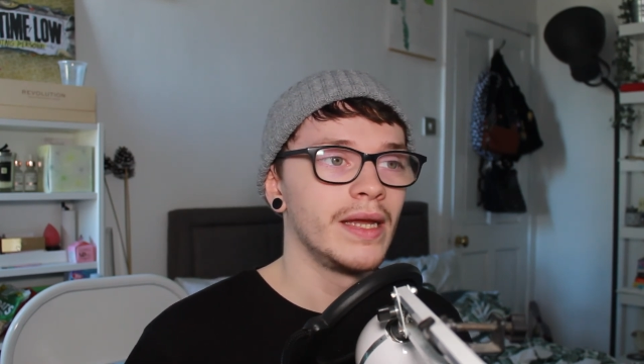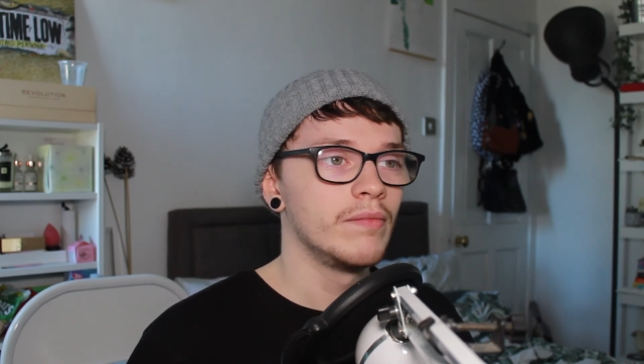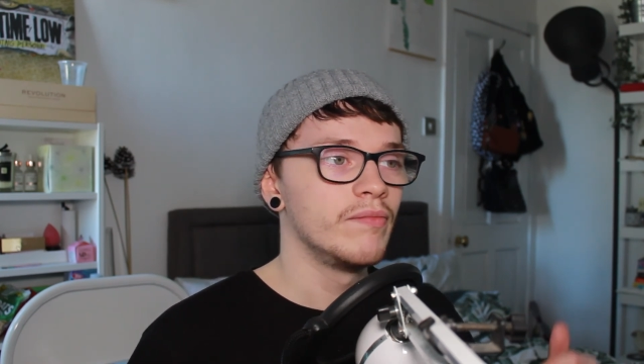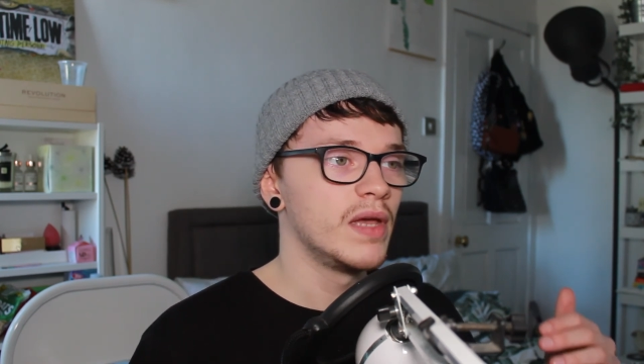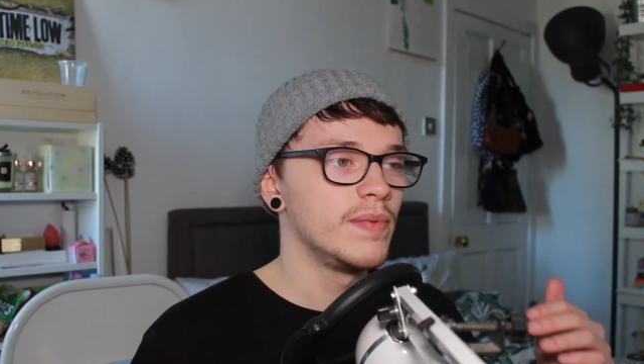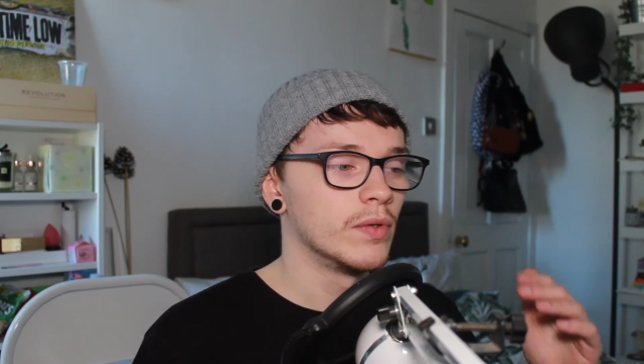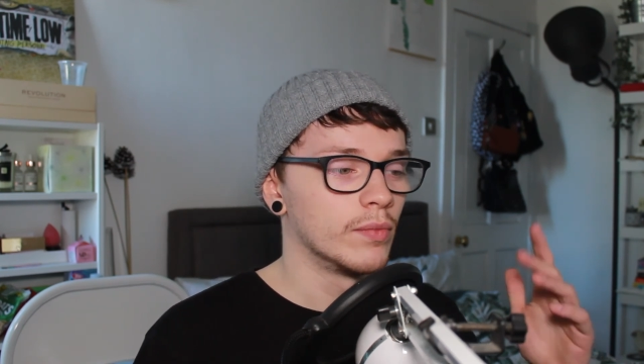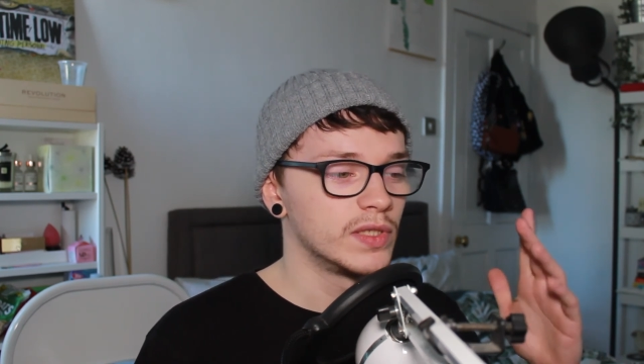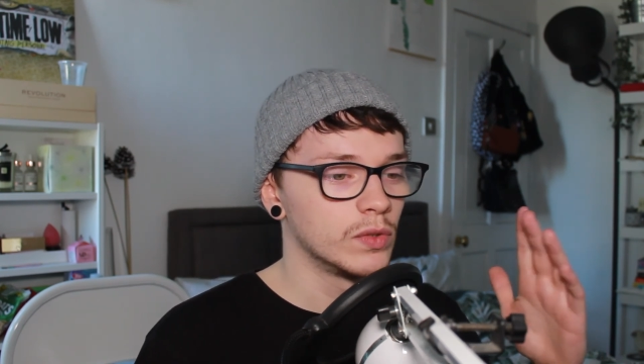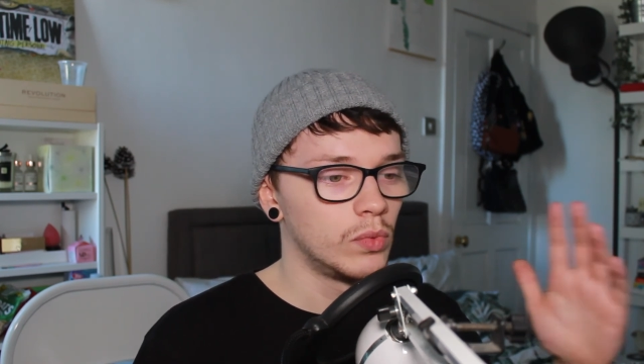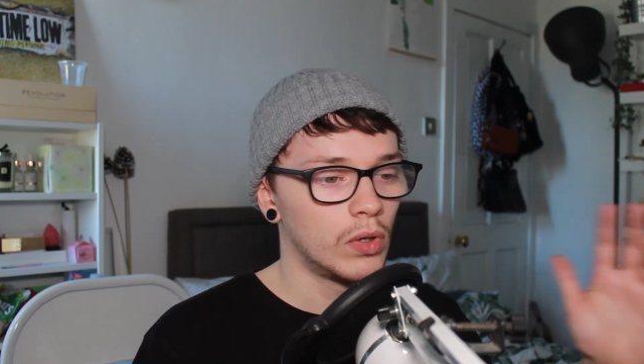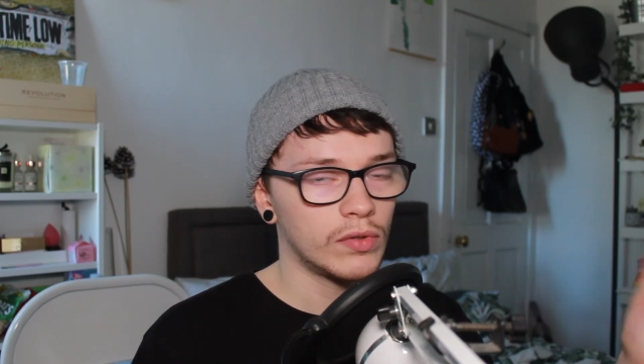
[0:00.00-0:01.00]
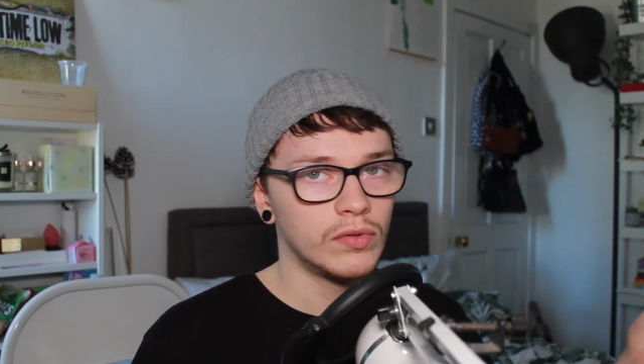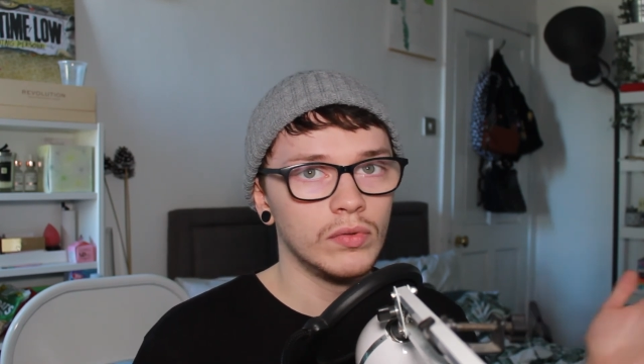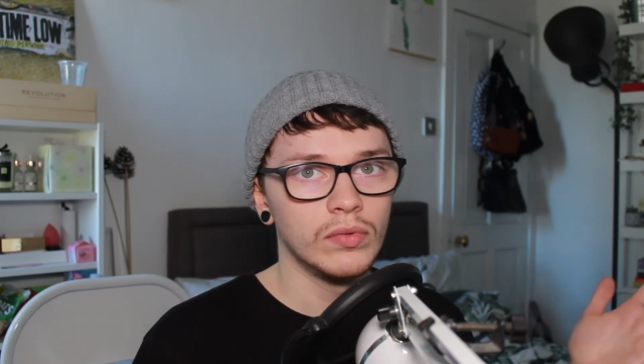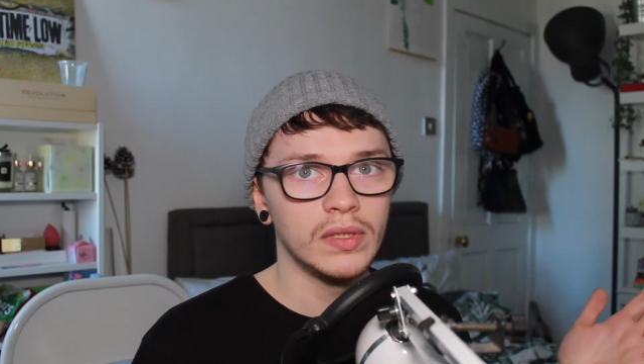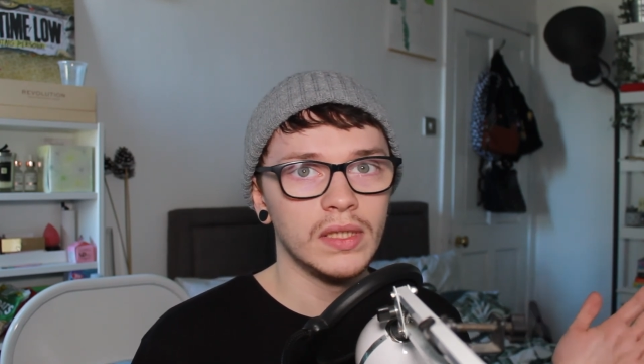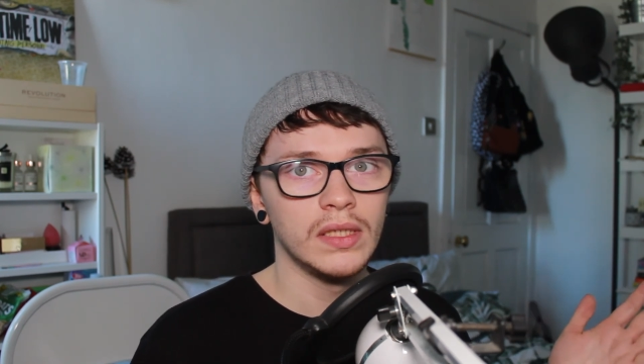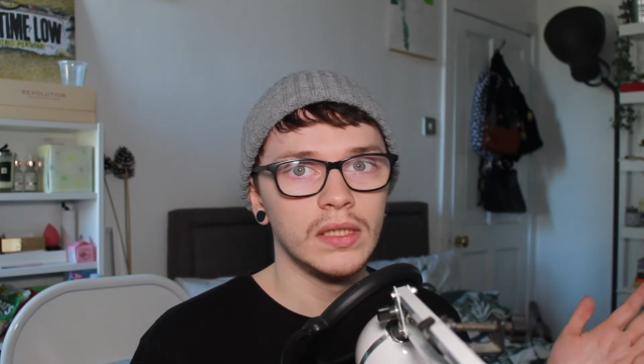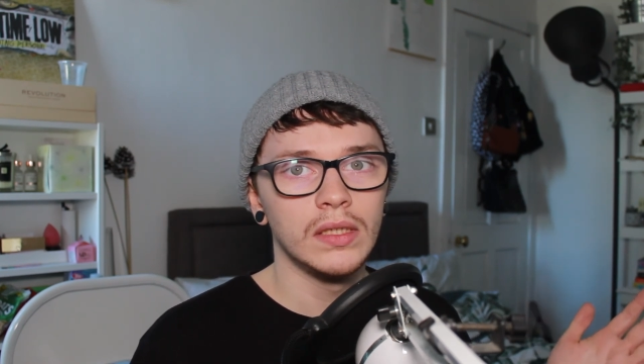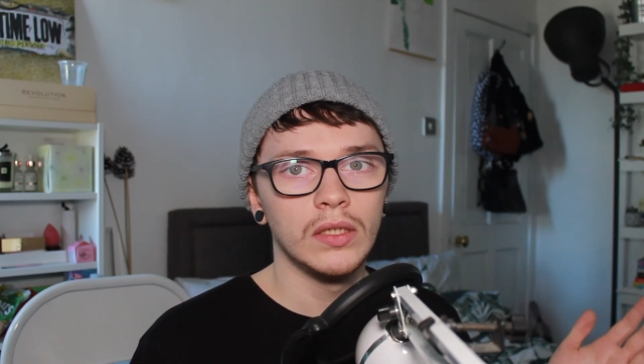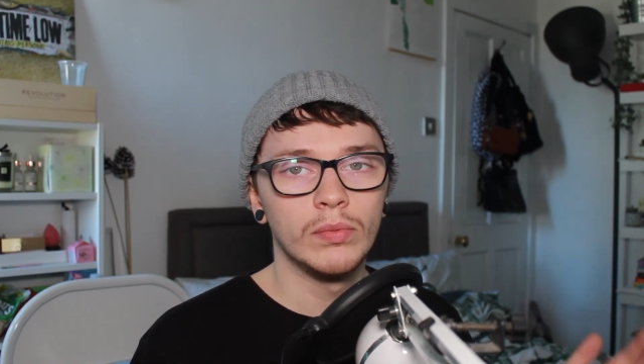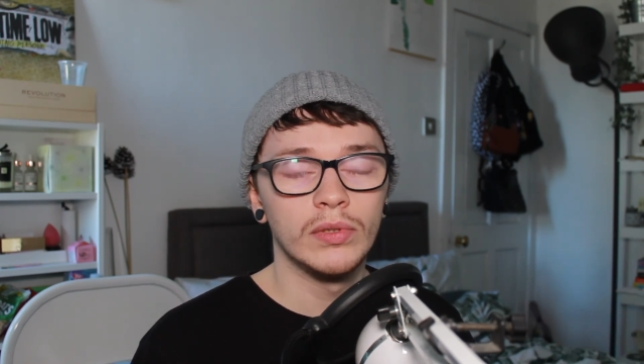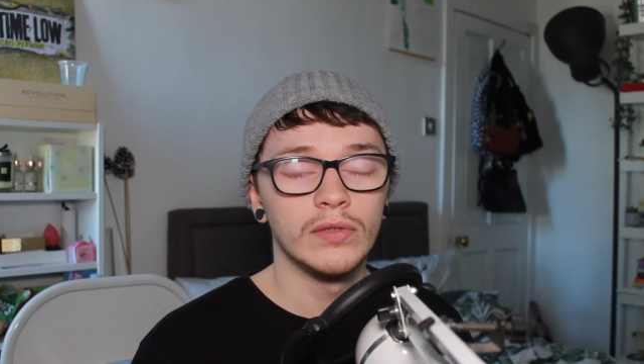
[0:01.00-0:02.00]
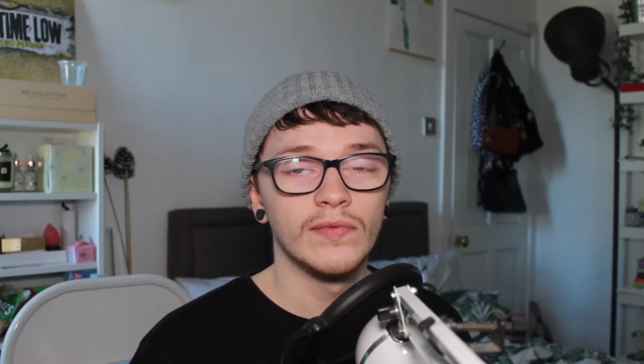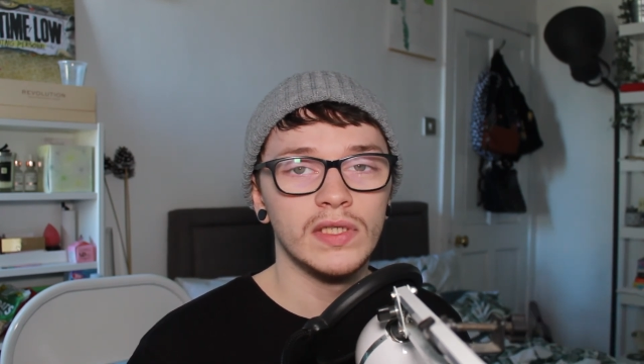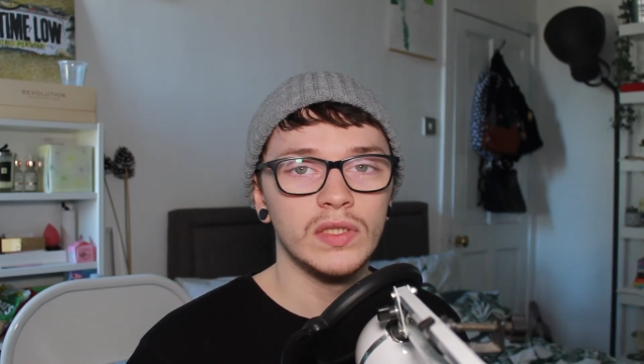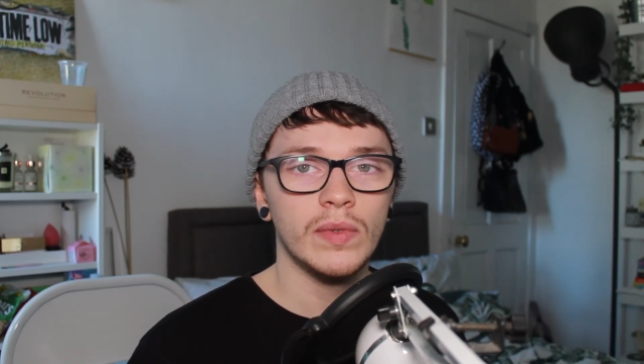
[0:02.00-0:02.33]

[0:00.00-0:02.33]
maybe you want me to walk through the Open University